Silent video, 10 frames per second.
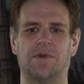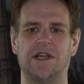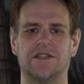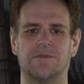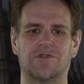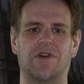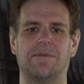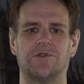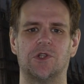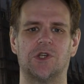please
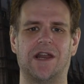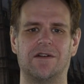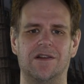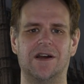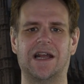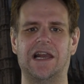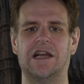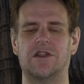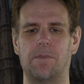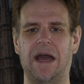subscribe to the channel and
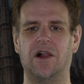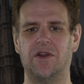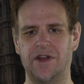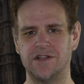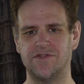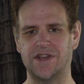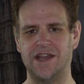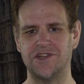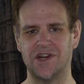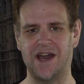click the bell
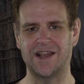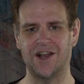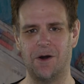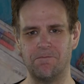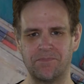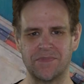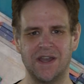notification icon.